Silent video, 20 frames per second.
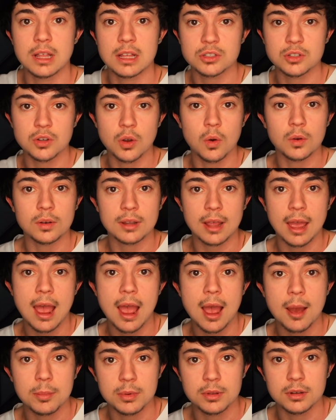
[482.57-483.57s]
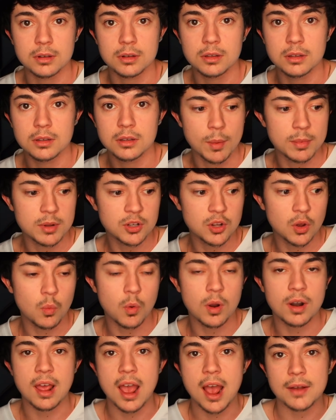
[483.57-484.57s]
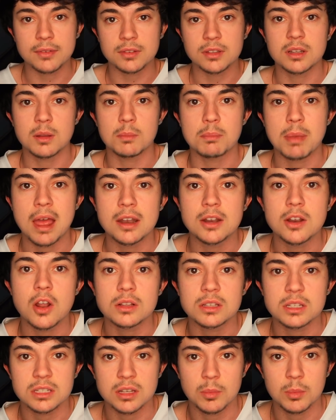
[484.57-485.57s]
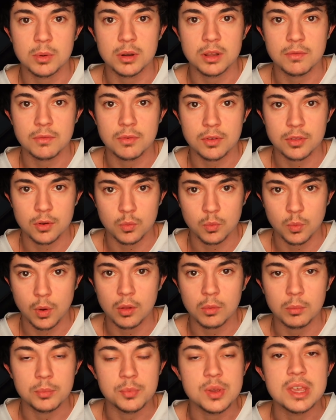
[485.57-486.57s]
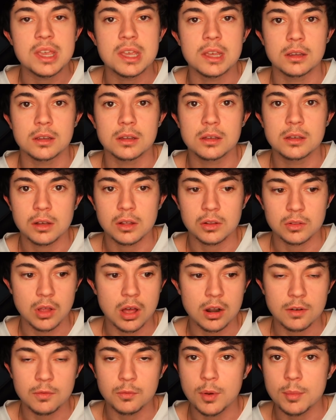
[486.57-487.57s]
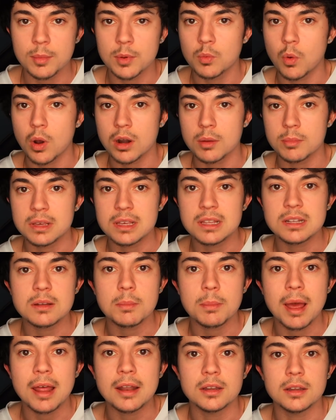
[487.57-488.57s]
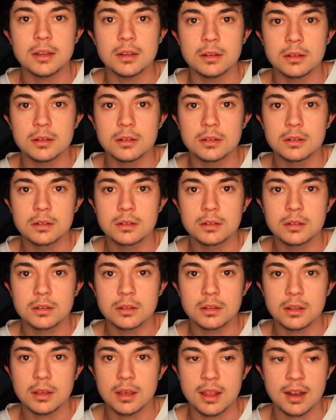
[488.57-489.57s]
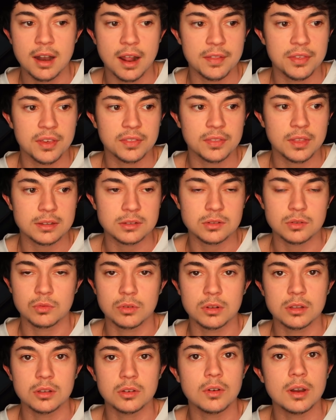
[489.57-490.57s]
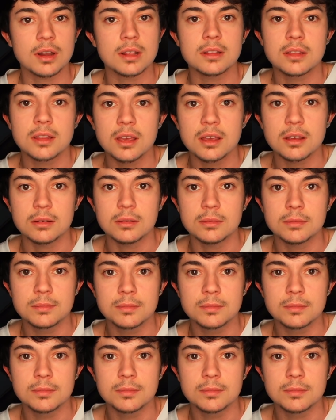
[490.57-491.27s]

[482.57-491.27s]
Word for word: that's going to happen. Women don't want to have to depend on somebody for their well being. A lot of women want to be independent and I think that's a really great thing.